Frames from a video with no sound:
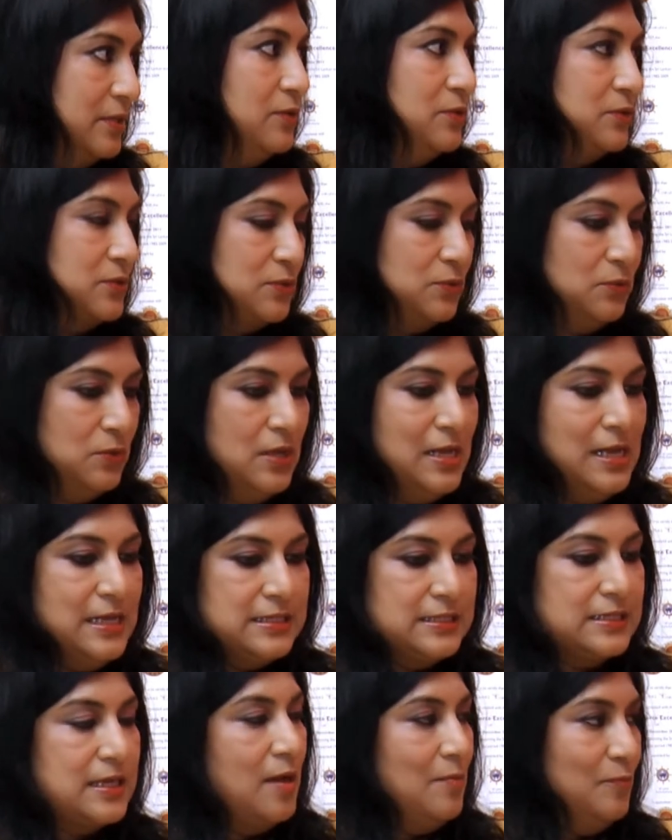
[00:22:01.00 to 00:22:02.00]
know, so
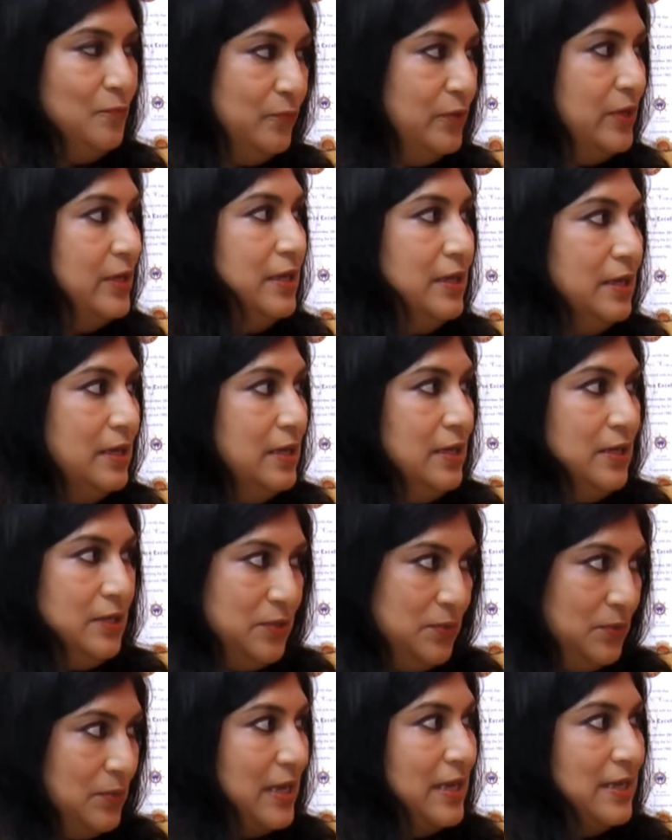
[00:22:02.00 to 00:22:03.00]
some way
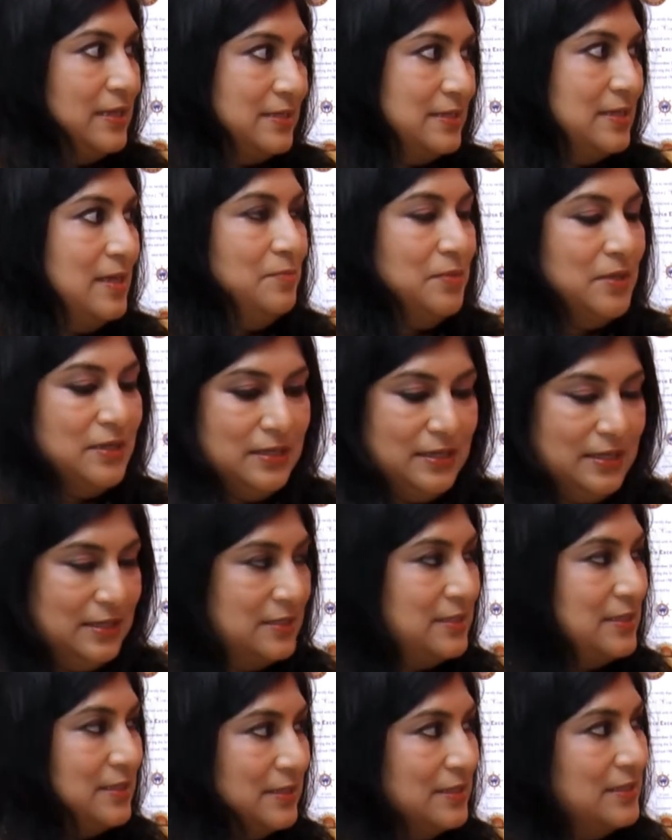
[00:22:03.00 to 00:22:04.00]
to get some
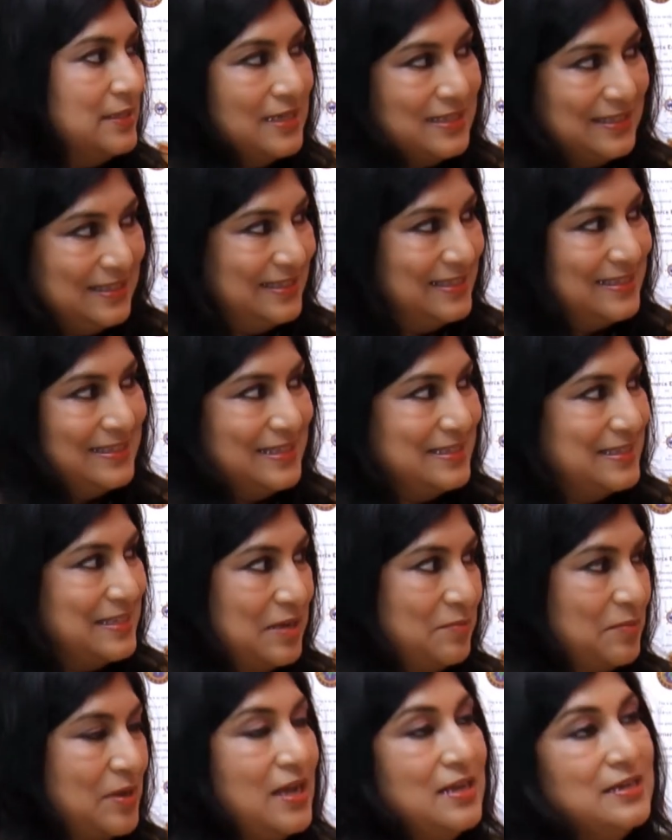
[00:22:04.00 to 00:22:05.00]
connection that this is the
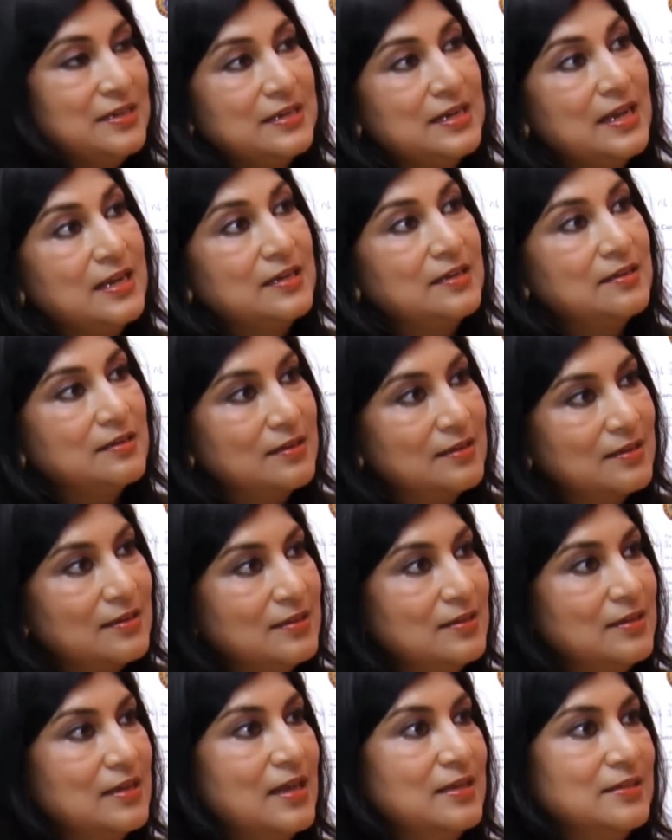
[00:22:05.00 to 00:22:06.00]
same country, and
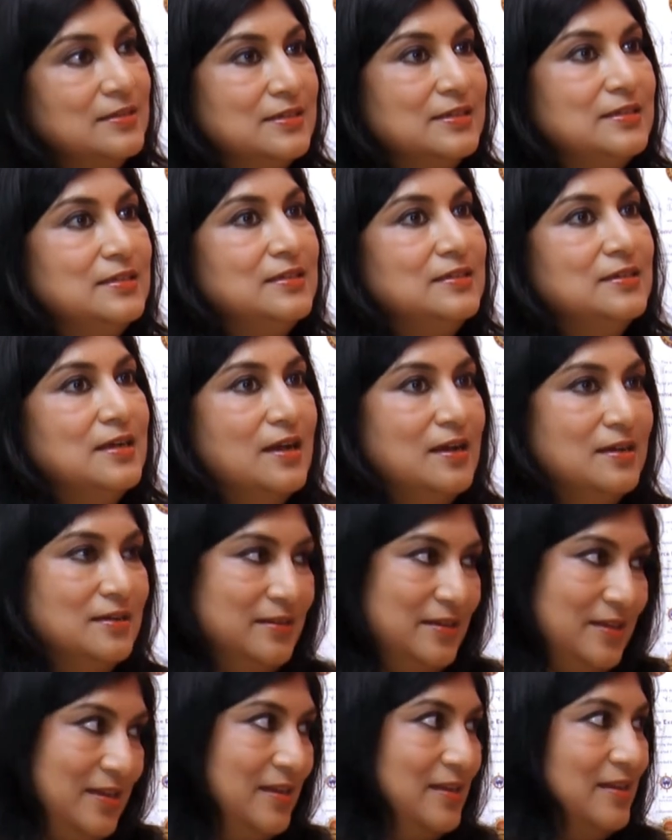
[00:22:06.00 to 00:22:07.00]
cricket and tea are
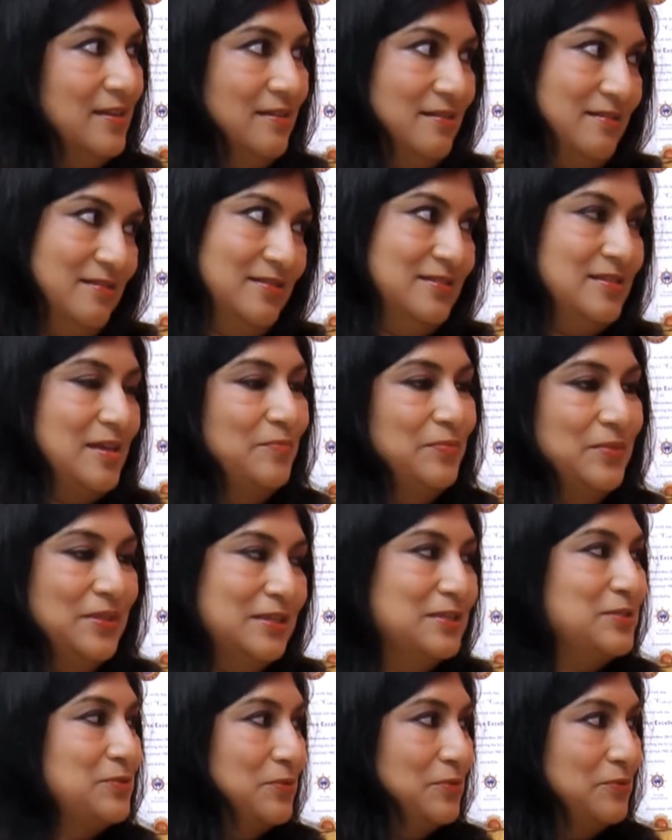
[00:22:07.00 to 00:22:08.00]
again some
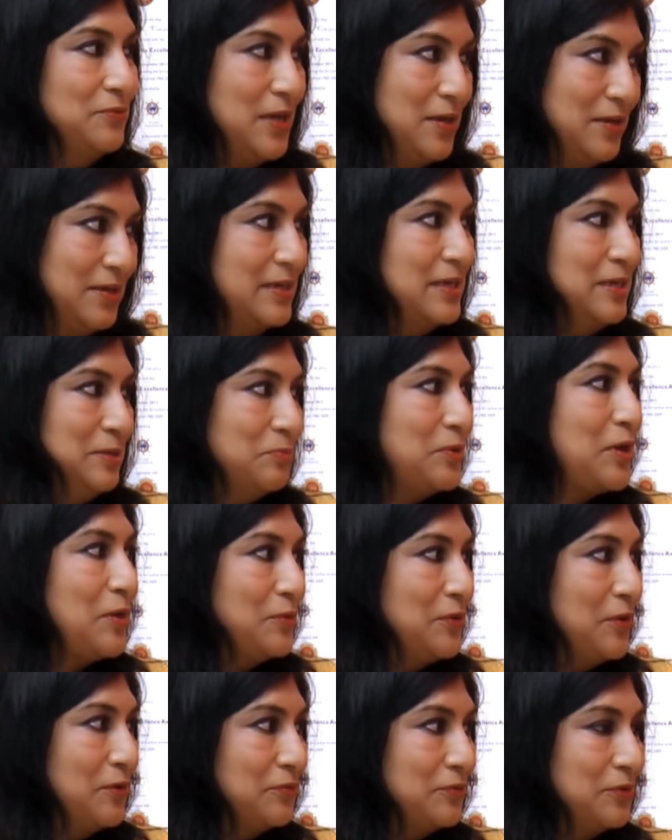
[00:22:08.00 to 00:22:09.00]
things we are really
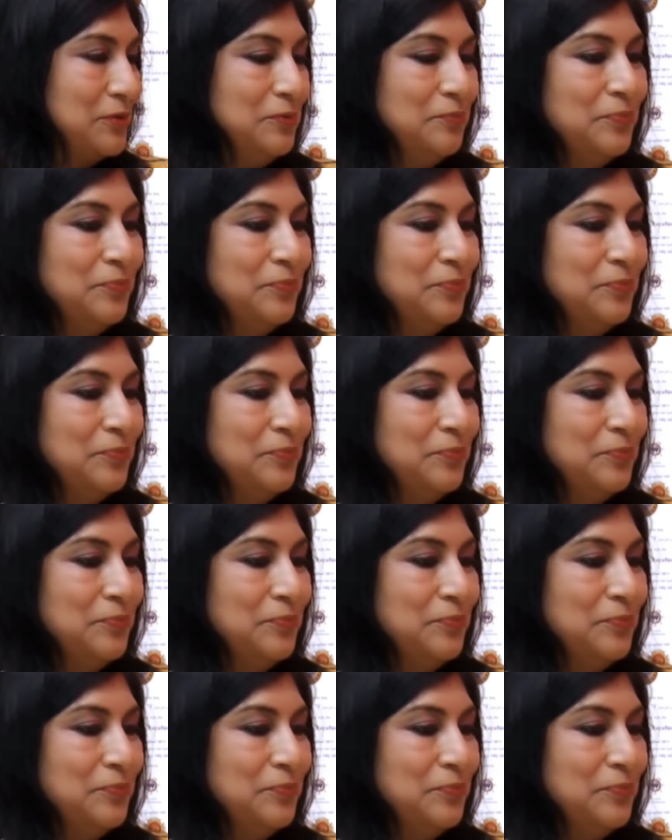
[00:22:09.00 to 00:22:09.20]
proud of, no?